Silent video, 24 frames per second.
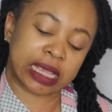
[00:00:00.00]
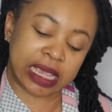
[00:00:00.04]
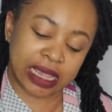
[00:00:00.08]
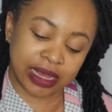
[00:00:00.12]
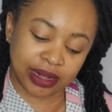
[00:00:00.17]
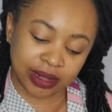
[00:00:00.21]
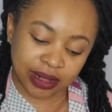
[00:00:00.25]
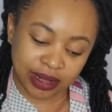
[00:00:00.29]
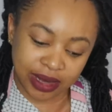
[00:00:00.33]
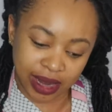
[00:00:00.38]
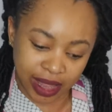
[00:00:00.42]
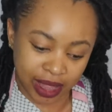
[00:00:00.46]

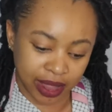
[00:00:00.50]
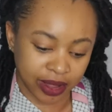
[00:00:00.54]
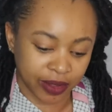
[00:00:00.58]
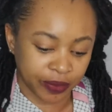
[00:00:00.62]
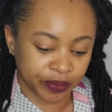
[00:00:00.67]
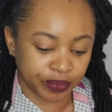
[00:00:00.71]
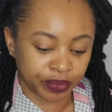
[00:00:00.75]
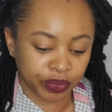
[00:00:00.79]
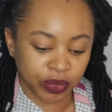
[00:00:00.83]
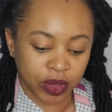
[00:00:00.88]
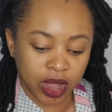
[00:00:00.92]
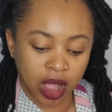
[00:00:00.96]
a
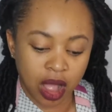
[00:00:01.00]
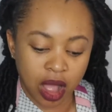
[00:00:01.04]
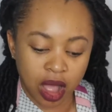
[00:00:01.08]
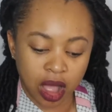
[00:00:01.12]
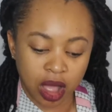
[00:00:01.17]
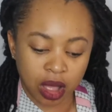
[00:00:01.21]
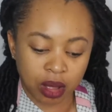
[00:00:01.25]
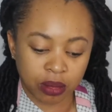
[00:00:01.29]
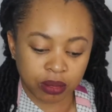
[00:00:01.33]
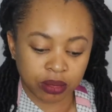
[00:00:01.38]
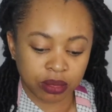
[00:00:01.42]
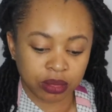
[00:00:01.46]
day.
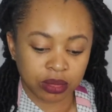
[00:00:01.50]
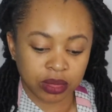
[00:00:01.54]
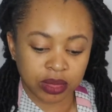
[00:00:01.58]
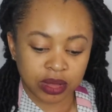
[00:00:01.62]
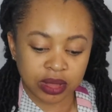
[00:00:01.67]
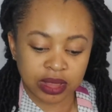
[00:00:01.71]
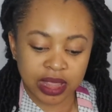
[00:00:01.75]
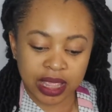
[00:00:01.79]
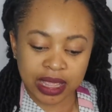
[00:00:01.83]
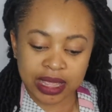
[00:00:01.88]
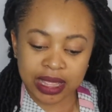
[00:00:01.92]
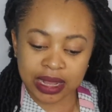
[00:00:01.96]

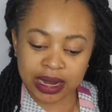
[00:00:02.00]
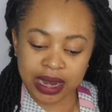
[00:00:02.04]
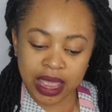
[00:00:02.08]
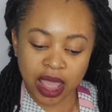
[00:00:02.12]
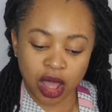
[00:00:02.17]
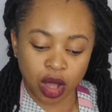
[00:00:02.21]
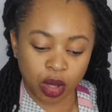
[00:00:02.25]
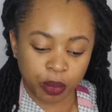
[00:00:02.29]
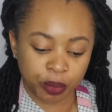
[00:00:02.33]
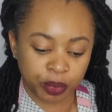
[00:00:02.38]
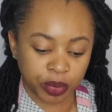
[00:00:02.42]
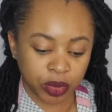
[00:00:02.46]
They can
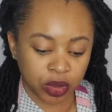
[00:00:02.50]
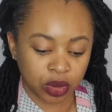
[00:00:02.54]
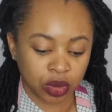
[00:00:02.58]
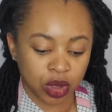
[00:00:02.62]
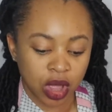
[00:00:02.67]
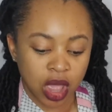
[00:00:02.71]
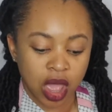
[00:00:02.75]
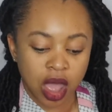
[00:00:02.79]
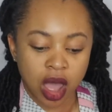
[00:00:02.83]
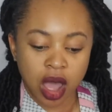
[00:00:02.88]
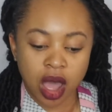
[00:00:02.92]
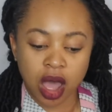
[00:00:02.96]
help
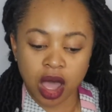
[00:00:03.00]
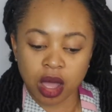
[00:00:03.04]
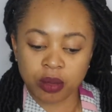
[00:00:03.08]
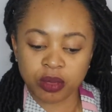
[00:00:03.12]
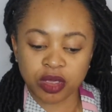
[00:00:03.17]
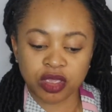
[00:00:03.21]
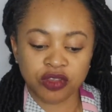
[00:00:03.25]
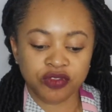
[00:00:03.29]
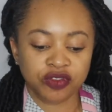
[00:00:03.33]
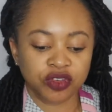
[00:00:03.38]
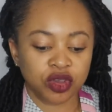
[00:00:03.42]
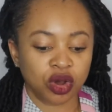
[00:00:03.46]
you.
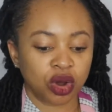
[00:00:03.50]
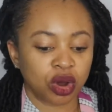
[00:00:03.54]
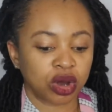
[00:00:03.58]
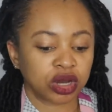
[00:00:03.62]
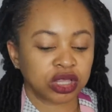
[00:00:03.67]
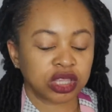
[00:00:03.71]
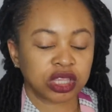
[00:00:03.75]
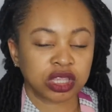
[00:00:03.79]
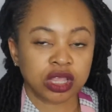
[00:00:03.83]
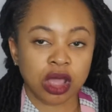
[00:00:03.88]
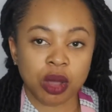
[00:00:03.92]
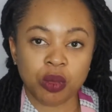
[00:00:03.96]
If you
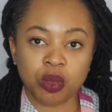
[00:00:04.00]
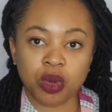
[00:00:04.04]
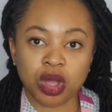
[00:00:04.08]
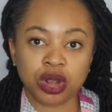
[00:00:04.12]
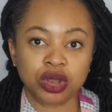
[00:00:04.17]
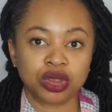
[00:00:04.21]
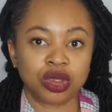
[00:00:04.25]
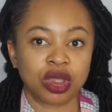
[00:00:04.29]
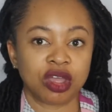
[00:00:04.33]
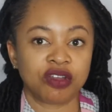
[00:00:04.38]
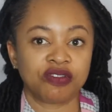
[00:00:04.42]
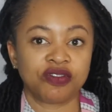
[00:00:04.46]
are
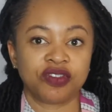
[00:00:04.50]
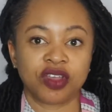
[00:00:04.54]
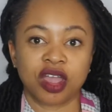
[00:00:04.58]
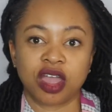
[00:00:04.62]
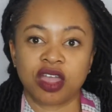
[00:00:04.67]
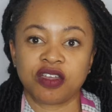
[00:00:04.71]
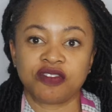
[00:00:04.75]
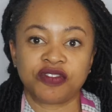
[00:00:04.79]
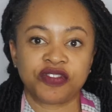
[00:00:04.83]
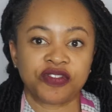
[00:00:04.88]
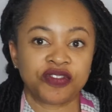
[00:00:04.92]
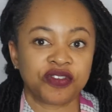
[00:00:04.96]
someone, you're
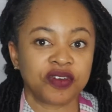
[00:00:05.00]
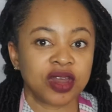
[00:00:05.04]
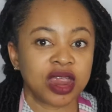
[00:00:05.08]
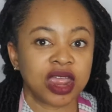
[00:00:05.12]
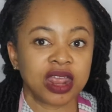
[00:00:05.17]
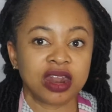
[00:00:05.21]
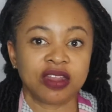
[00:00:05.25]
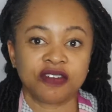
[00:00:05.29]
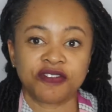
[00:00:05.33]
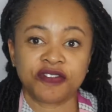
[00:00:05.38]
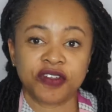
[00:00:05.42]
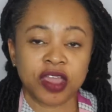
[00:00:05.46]
a
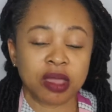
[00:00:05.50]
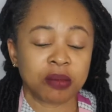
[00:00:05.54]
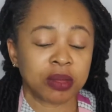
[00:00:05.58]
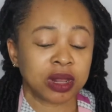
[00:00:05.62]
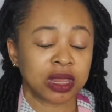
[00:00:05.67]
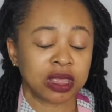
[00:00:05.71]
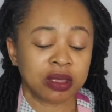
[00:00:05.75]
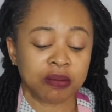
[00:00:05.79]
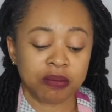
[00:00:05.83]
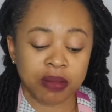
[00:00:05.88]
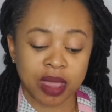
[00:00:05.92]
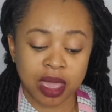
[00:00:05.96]
friend, a
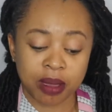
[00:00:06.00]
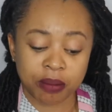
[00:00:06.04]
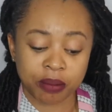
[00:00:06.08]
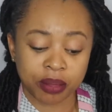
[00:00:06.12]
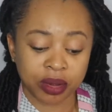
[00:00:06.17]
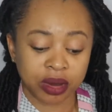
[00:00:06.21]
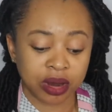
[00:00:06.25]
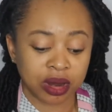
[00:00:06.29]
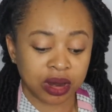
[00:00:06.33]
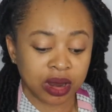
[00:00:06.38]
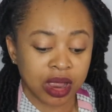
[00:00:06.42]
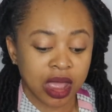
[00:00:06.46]
family
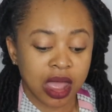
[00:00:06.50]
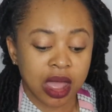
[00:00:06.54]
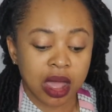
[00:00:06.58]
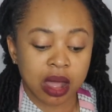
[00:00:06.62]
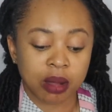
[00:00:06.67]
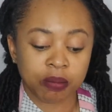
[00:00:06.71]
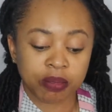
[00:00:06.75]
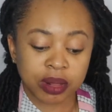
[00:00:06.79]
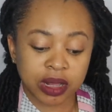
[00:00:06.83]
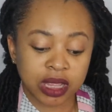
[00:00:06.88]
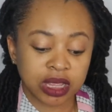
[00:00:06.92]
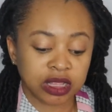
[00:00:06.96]
member,
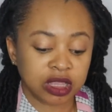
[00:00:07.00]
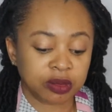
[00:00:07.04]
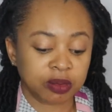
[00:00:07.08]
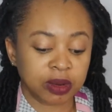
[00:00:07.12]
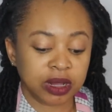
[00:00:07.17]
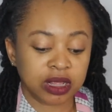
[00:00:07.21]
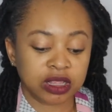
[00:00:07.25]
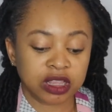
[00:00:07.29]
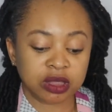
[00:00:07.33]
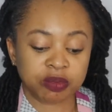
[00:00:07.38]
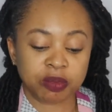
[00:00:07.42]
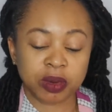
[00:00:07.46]
please
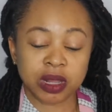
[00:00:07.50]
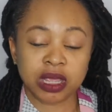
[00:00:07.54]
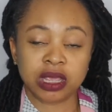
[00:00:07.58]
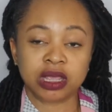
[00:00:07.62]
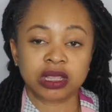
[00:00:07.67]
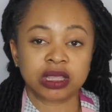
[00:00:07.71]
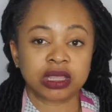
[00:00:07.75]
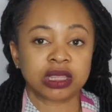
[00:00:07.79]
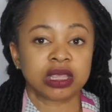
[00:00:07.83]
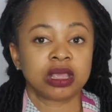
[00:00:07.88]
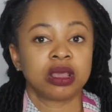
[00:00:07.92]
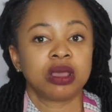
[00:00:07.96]

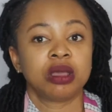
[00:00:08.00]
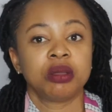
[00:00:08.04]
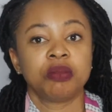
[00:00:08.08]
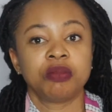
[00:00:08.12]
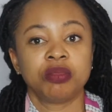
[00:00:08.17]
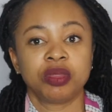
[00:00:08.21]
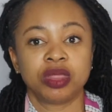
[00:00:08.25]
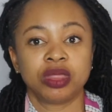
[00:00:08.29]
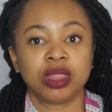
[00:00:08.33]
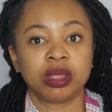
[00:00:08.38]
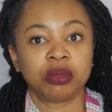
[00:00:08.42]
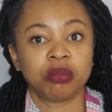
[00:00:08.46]

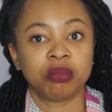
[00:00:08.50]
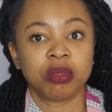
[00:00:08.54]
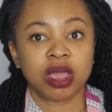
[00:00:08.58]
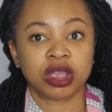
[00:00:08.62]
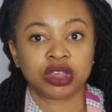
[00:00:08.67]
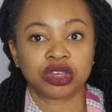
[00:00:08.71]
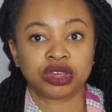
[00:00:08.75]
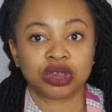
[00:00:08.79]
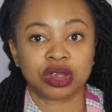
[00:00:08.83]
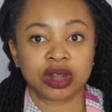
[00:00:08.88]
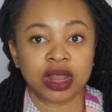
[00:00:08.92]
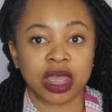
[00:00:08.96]

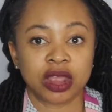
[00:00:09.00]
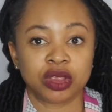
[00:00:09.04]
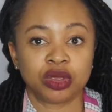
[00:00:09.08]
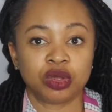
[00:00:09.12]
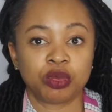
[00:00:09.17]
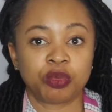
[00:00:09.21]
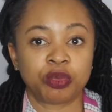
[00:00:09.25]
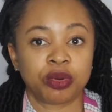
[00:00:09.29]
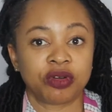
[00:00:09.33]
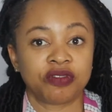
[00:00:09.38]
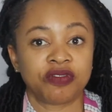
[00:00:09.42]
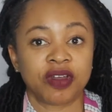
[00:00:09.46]
make sure that
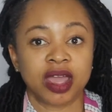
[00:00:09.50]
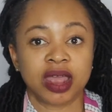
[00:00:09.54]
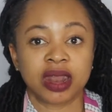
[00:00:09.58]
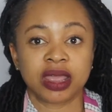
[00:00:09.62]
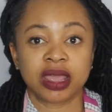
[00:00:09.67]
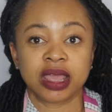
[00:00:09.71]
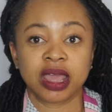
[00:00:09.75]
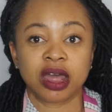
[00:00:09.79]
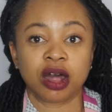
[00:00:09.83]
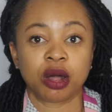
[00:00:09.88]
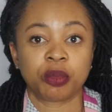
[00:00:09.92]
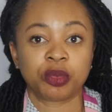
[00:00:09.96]
you're
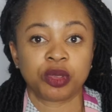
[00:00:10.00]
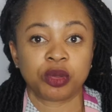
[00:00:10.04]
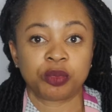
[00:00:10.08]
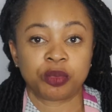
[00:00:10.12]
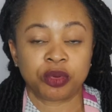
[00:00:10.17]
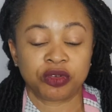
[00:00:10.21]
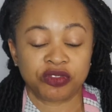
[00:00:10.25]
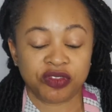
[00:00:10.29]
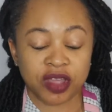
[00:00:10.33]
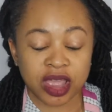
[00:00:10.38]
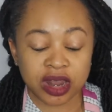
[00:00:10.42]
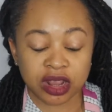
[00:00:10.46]
providing help, you're
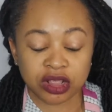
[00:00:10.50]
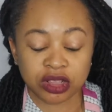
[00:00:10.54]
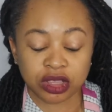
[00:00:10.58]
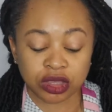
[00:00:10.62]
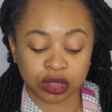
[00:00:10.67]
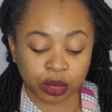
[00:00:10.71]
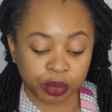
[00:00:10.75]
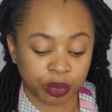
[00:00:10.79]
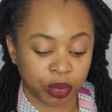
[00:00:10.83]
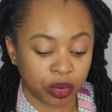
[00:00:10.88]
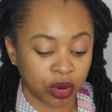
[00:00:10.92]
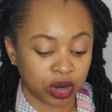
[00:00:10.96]
providing
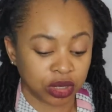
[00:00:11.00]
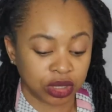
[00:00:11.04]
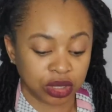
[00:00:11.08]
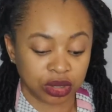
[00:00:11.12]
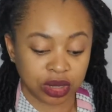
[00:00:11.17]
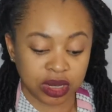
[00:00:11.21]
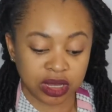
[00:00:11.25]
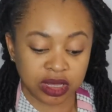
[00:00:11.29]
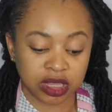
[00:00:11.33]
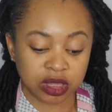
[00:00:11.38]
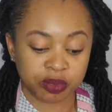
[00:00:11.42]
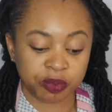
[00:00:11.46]
support
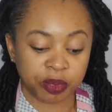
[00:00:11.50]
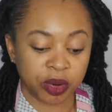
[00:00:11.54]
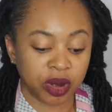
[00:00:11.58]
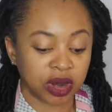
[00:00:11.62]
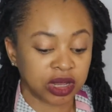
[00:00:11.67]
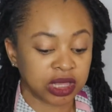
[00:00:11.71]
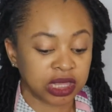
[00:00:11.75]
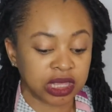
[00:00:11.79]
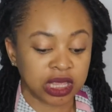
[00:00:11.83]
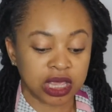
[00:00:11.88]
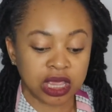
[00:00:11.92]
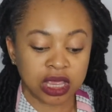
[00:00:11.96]
to this
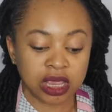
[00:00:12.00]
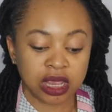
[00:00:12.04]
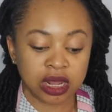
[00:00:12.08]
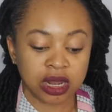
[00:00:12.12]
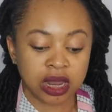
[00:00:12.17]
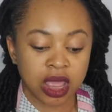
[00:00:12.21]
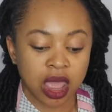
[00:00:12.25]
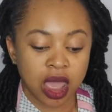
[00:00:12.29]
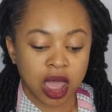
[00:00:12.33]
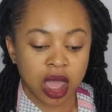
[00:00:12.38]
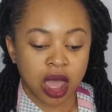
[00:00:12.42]
person.